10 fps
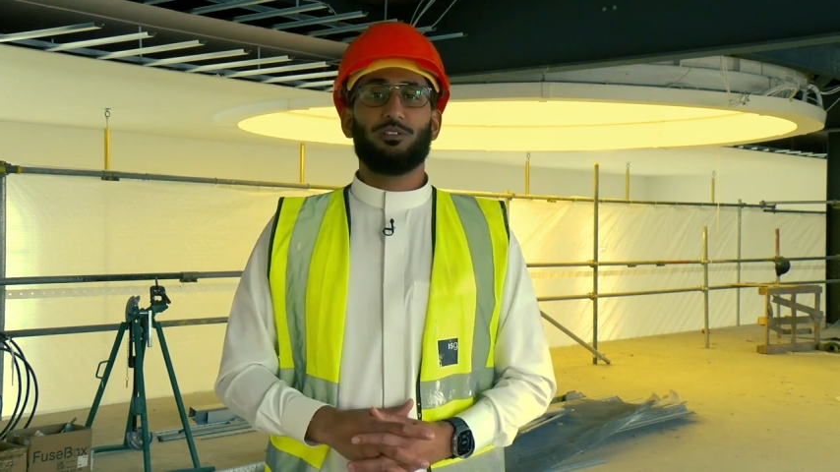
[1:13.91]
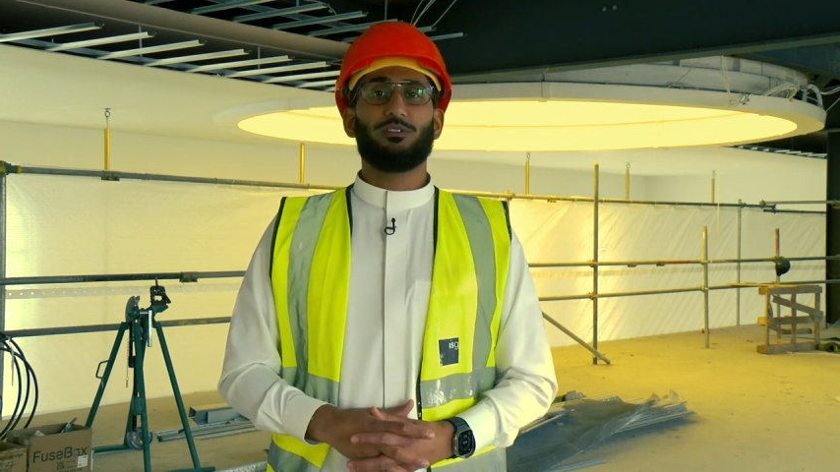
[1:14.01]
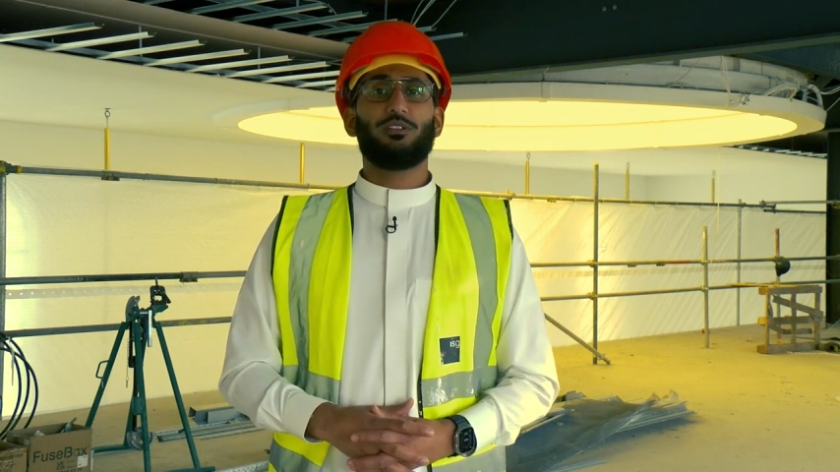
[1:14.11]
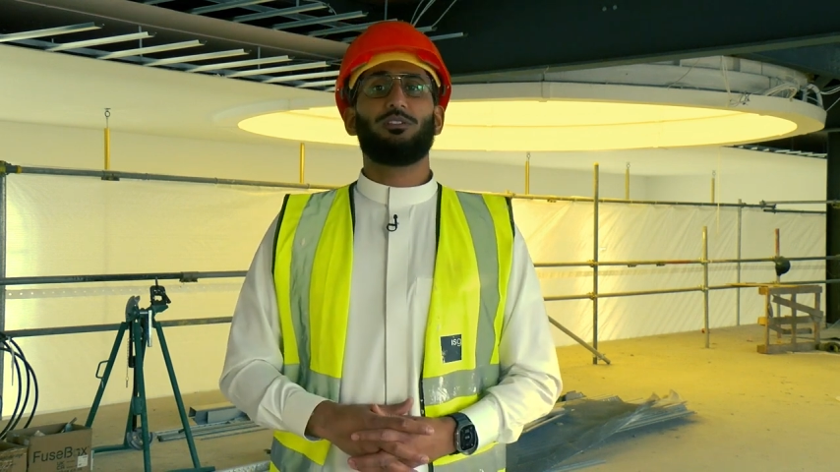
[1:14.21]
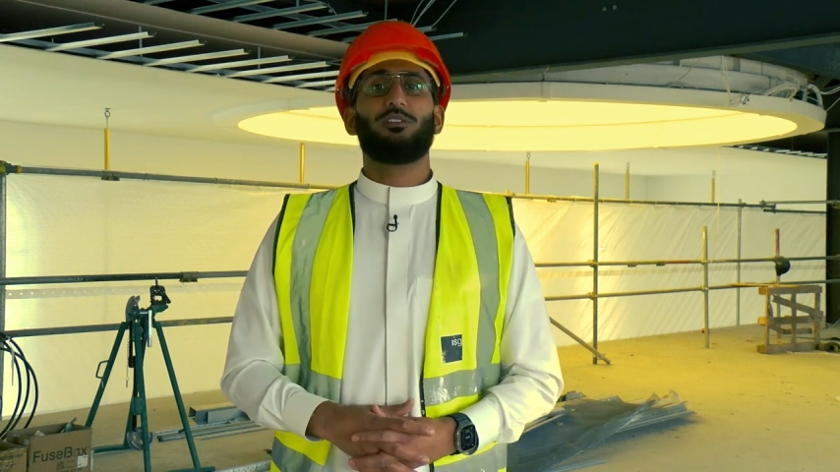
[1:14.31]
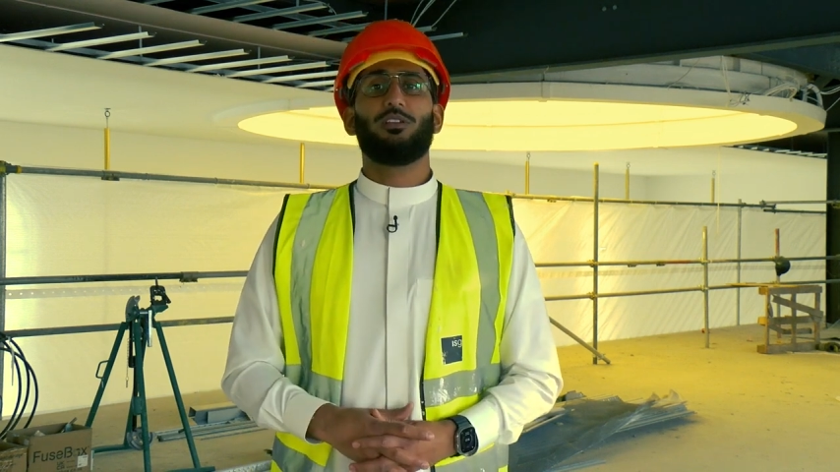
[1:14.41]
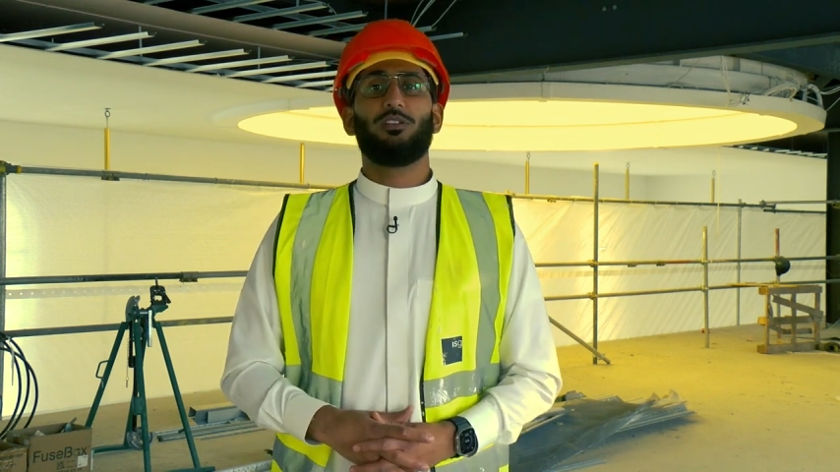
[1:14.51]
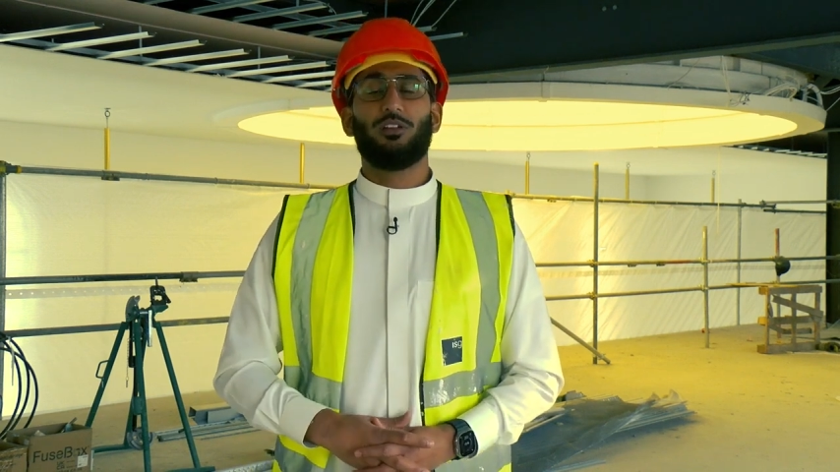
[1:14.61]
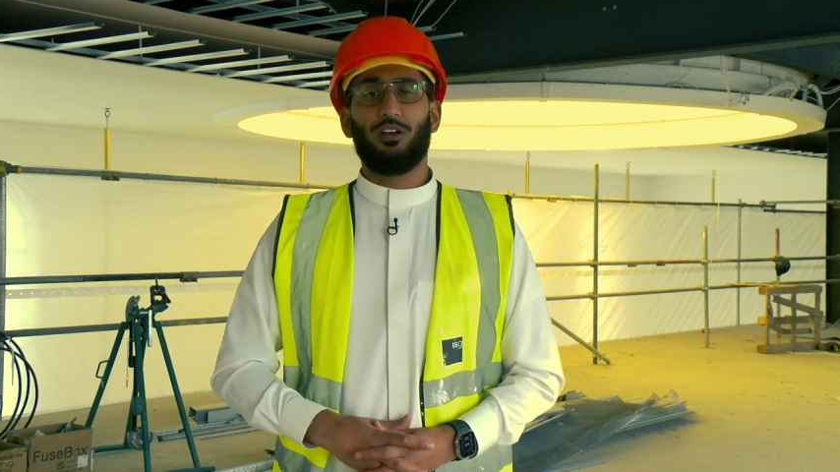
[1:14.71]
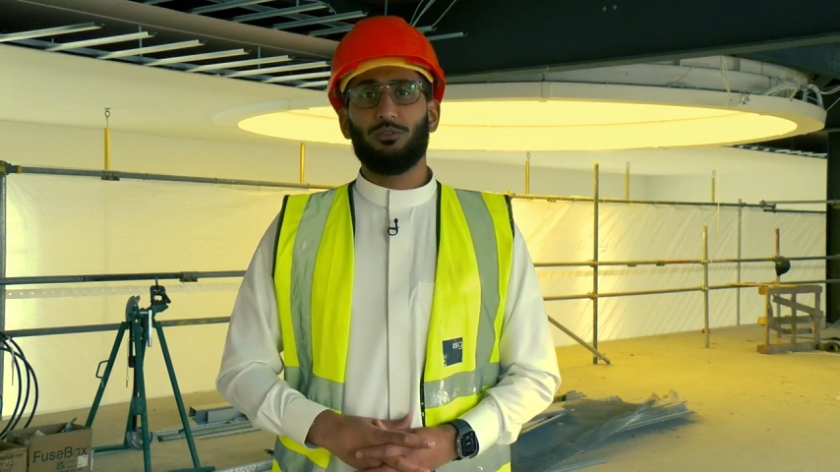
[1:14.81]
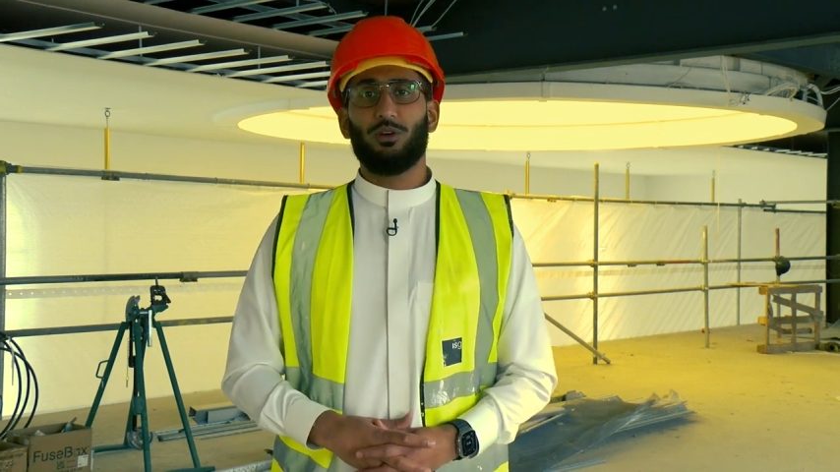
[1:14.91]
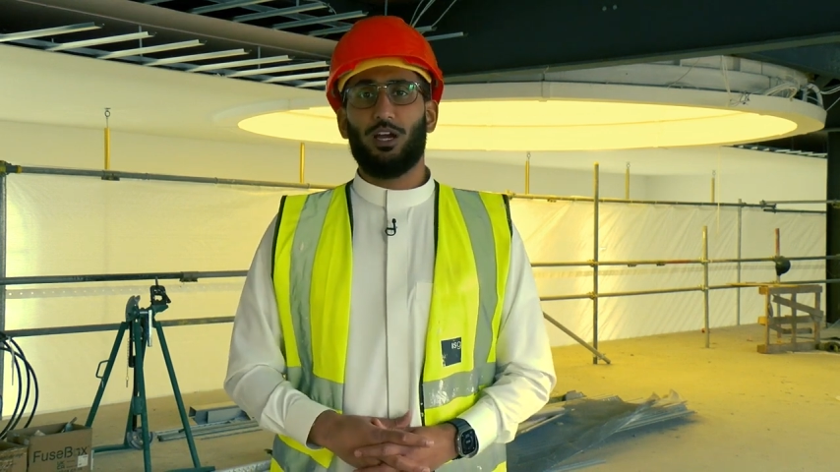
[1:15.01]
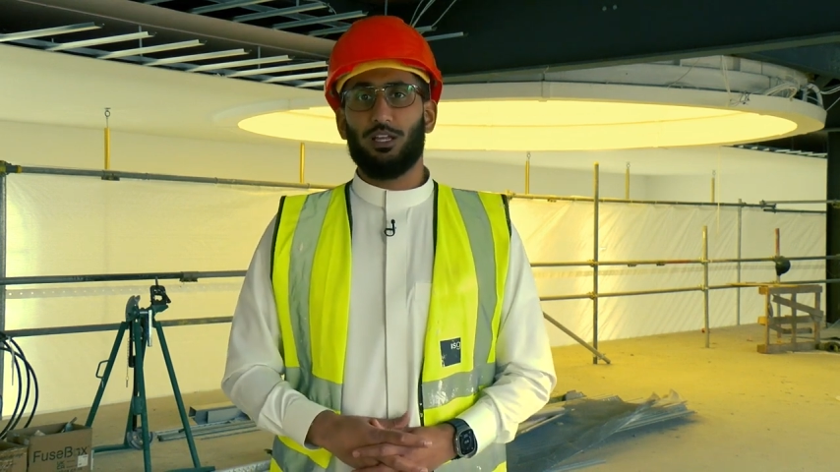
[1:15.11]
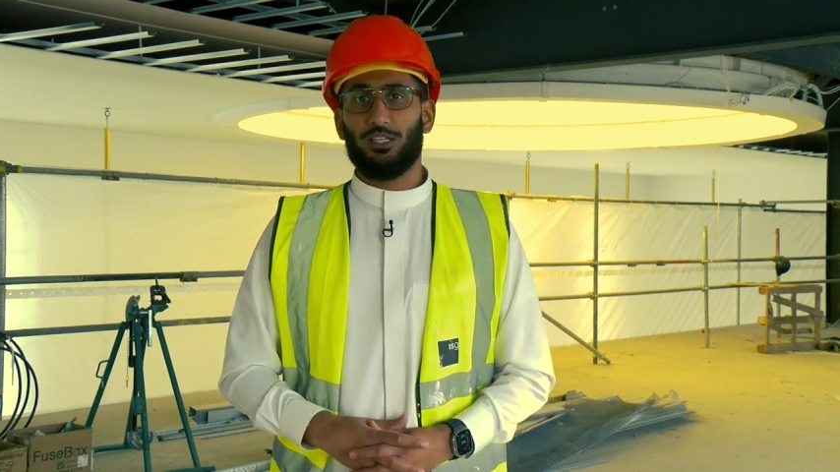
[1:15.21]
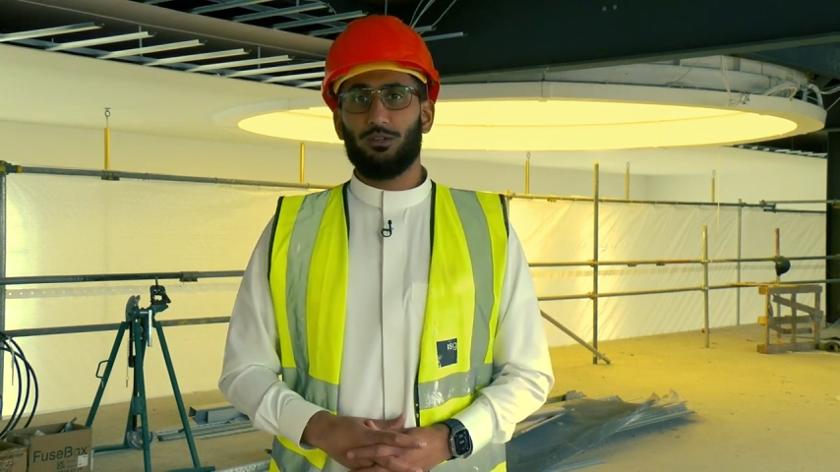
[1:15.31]
sallallahu
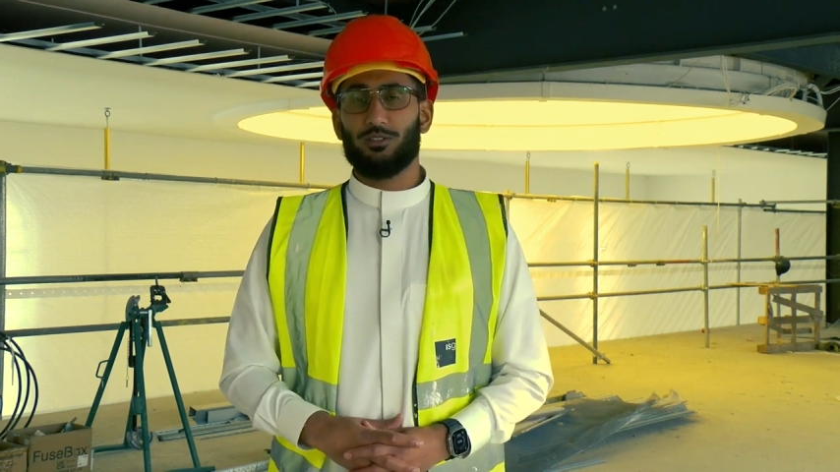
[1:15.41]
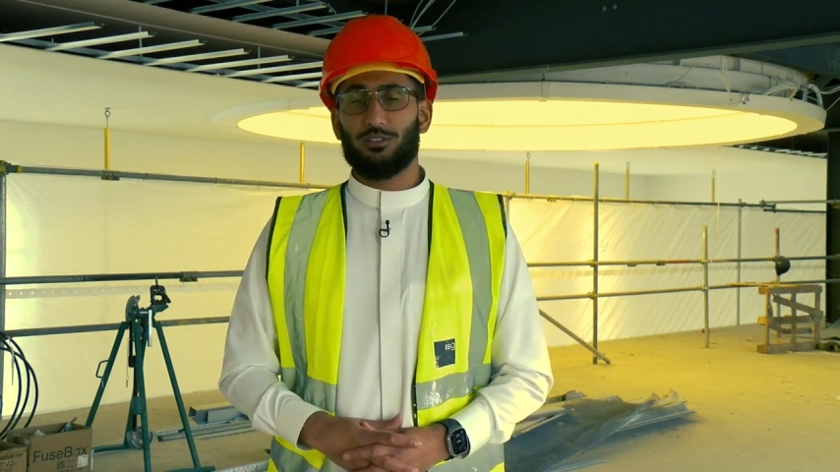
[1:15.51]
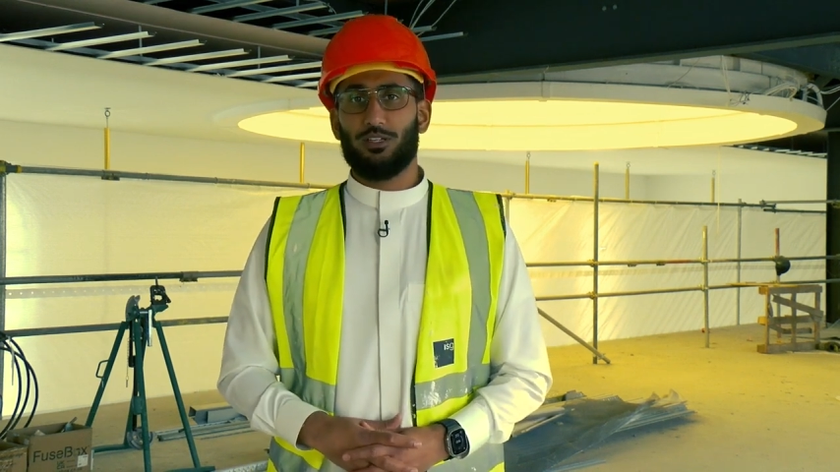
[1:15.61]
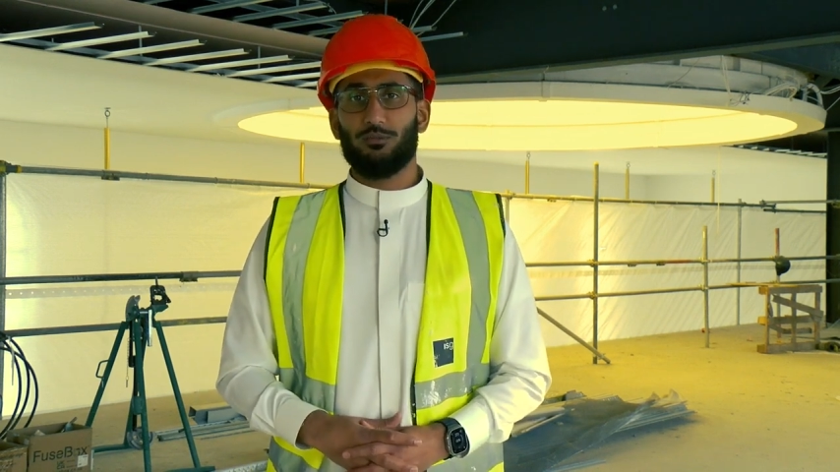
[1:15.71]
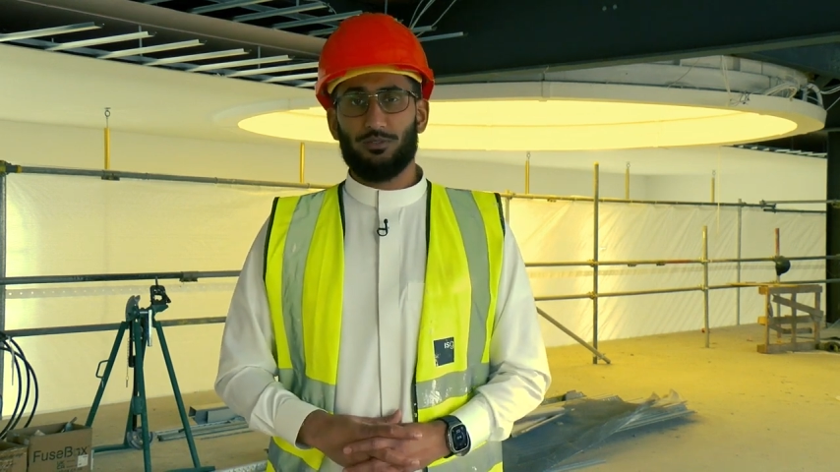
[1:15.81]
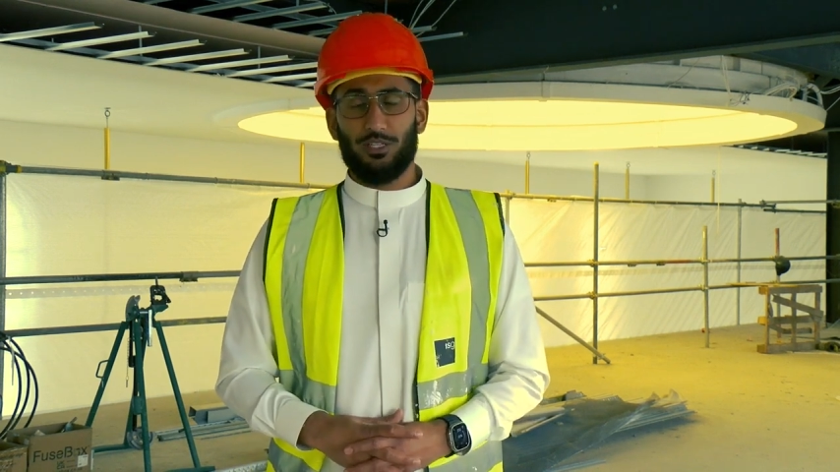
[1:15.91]
alaihi wasallam